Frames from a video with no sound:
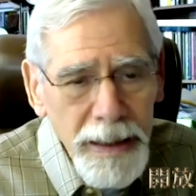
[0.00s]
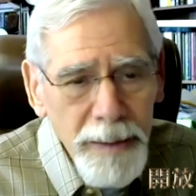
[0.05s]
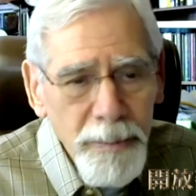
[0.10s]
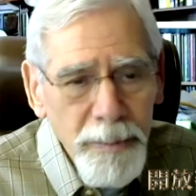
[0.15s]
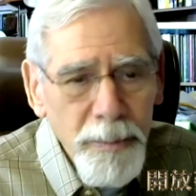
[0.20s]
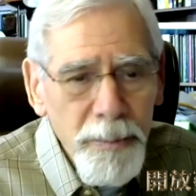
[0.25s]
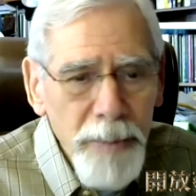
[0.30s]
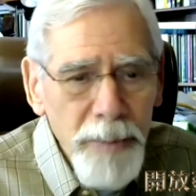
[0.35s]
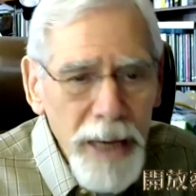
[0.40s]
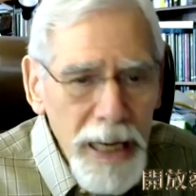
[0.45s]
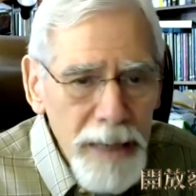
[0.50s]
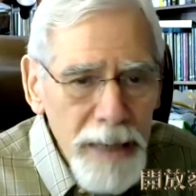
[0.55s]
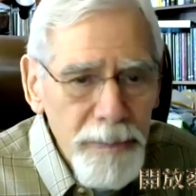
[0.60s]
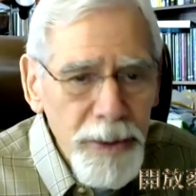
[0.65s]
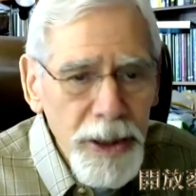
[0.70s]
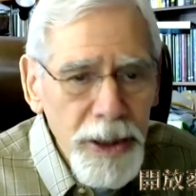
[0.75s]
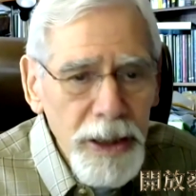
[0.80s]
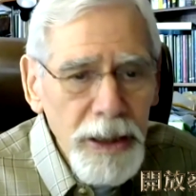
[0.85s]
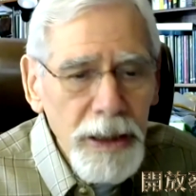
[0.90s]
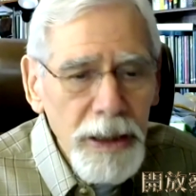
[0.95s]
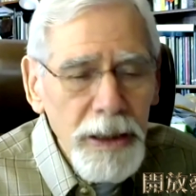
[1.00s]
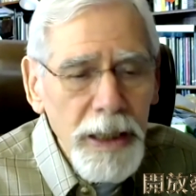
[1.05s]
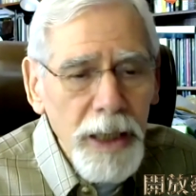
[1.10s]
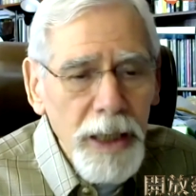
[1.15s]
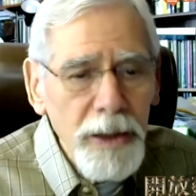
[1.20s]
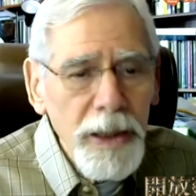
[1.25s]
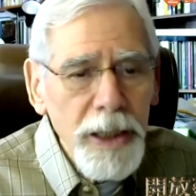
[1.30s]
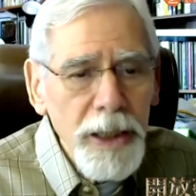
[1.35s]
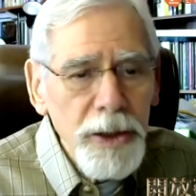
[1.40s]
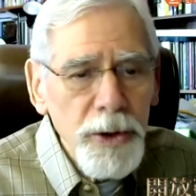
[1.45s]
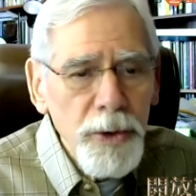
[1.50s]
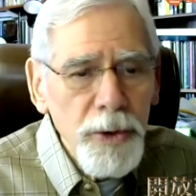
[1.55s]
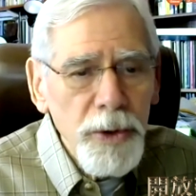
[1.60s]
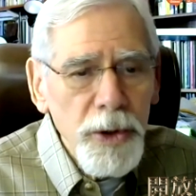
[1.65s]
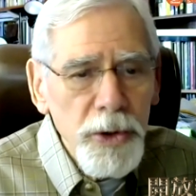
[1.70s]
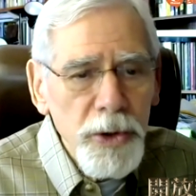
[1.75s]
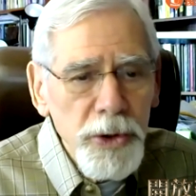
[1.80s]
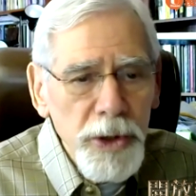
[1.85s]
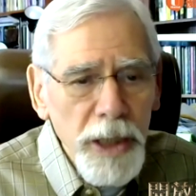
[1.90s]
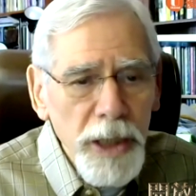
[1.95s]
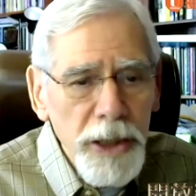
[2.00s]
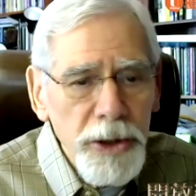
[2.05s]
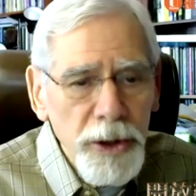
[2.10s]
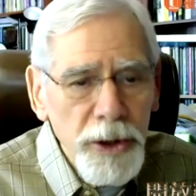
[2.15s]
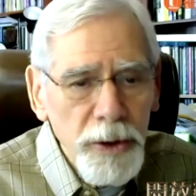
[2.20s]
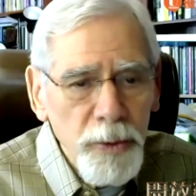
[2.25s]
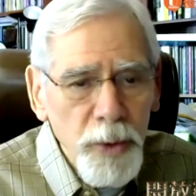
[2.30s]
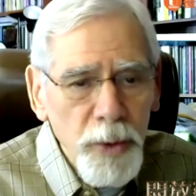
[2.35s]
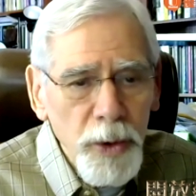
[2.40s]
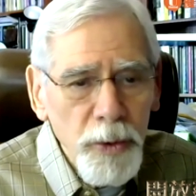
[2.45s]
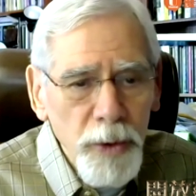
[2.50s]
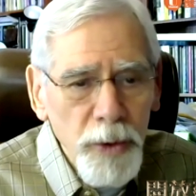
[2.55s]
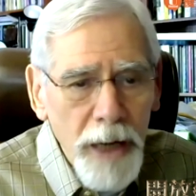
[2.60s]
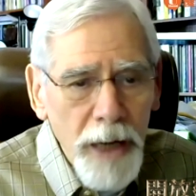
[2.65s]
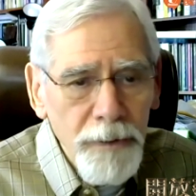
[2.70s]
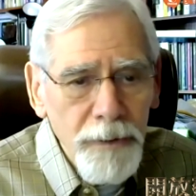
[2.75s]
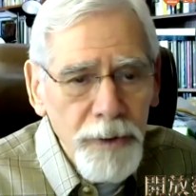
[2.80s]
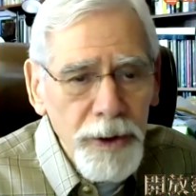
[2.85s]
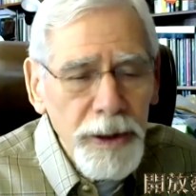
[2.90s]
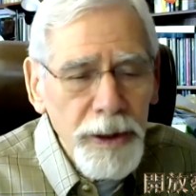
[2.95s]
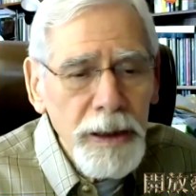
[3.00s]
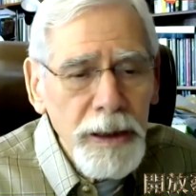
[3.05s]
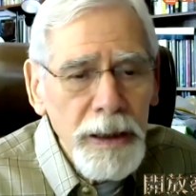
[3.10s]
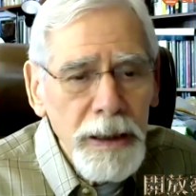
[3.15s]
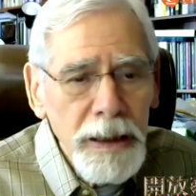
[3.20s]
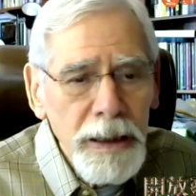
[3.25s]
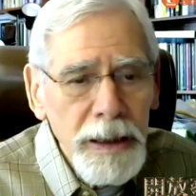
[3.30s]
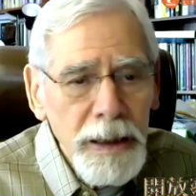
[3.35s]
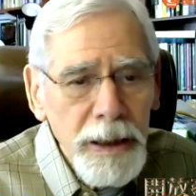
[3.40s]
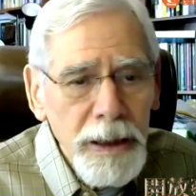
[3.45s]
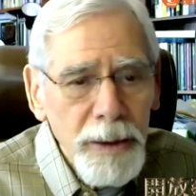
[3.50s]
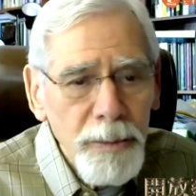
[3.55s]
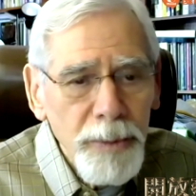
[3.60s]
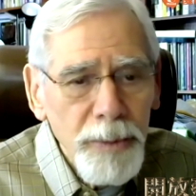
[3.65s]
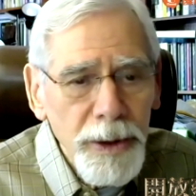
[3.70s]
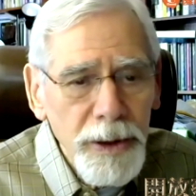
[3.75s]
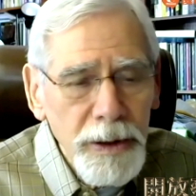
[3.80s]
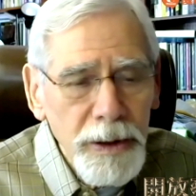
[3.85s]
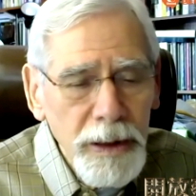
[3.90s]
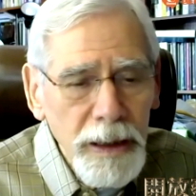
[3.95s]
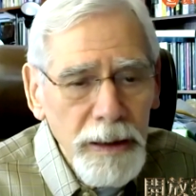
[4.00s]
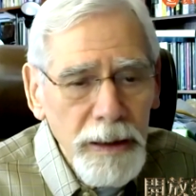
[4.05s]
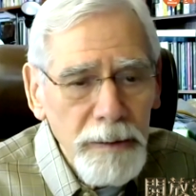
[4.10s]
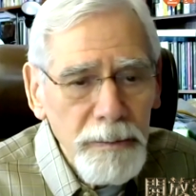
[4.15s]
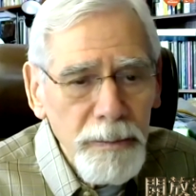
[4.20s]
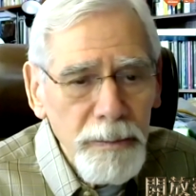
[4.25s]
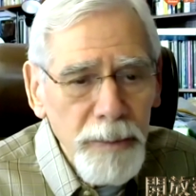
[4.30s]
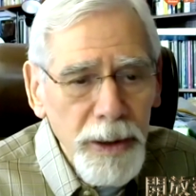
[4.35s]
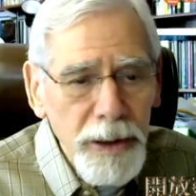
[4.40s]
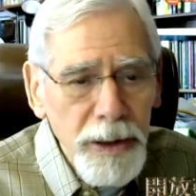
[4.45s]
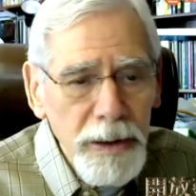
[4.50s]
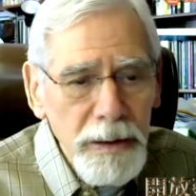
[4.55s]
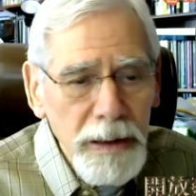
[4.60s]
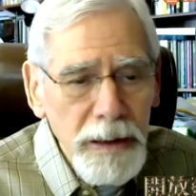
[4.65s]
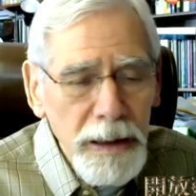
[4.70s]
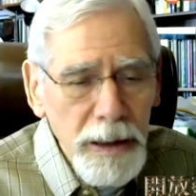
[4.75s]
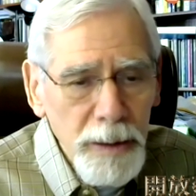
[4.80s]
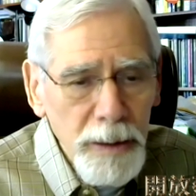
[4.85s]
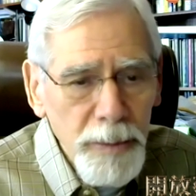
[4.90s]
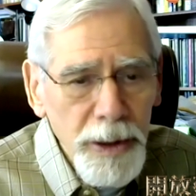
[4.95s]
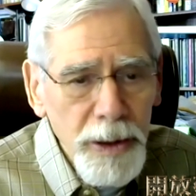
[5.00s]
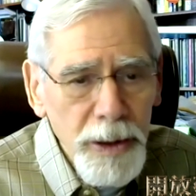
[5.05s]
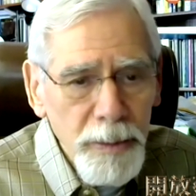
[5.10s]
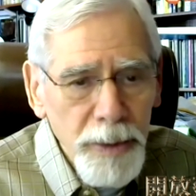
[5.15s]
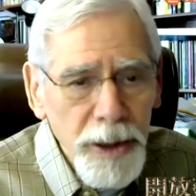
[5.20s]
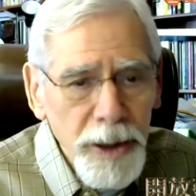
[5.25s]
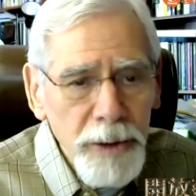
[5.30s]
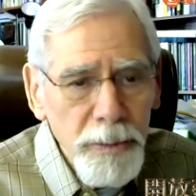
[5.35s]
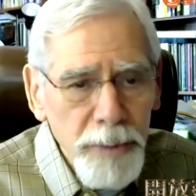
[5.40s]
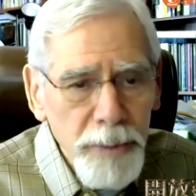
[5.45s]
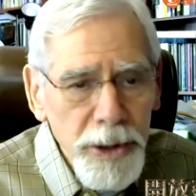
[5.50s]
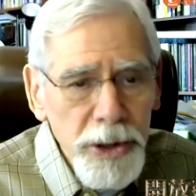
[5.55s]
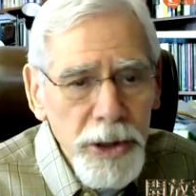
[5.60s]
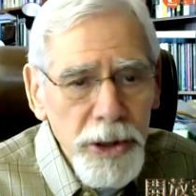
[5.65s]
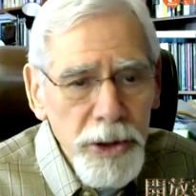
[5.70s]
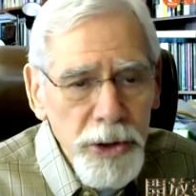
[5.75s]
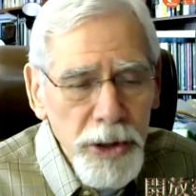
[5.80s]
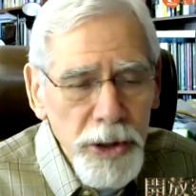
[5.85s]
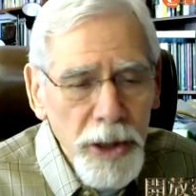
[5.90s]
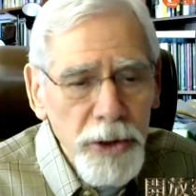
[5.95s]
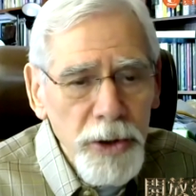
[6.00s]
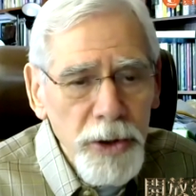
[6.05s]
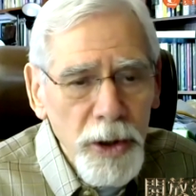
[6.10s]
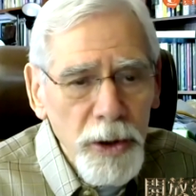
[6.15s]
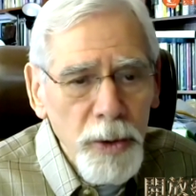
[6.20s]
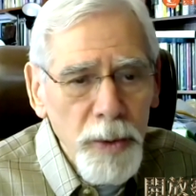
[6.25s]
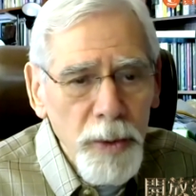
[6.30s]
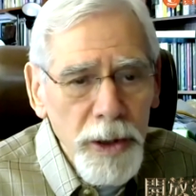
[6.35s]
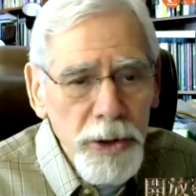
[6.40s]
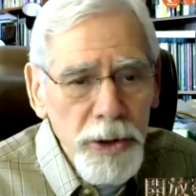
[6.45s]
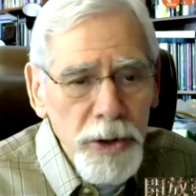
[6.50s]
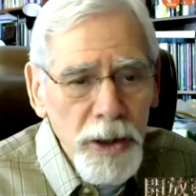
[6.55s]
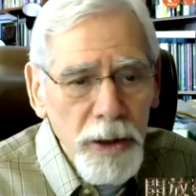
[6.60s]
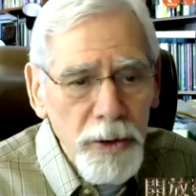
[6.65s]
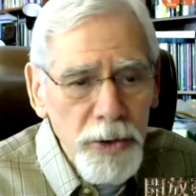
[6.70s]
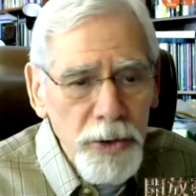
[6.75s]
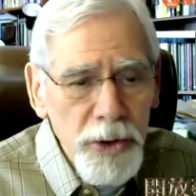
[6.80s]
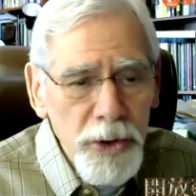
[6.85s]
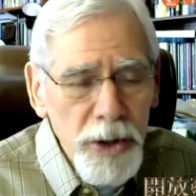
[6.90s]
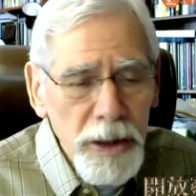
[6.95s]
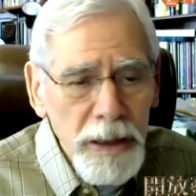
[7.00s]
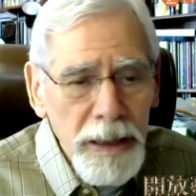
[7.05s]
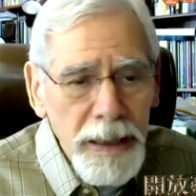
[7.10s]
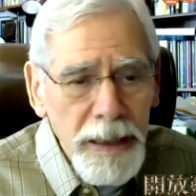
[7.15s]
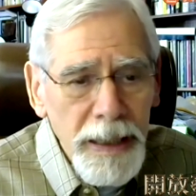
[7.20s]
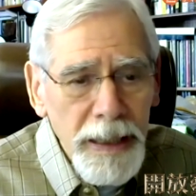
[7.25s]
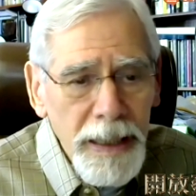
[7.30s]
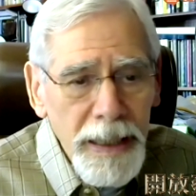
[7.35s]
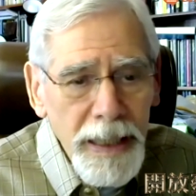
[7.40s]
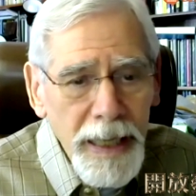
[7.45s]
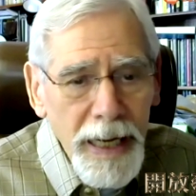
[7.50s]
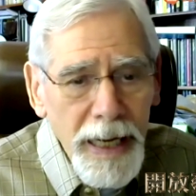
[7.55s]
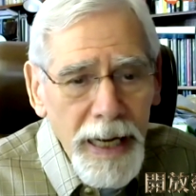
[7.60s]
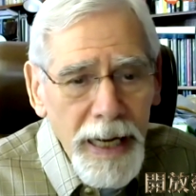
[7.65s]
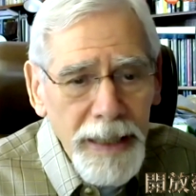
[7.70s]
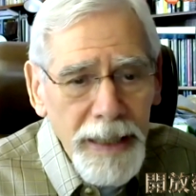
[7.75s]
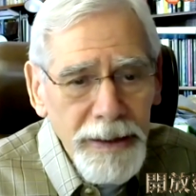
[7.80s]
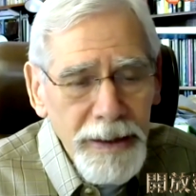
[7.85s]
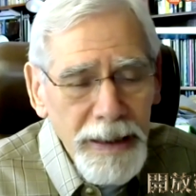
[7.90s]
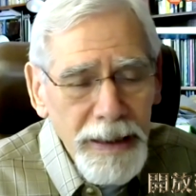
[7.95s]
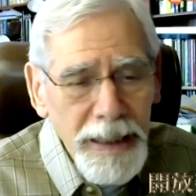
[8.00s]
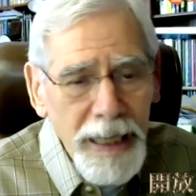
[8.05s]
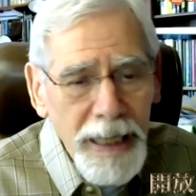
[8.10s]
Maybe LA Union Station will rival it, but it'll be the busiest station on the West Coast. And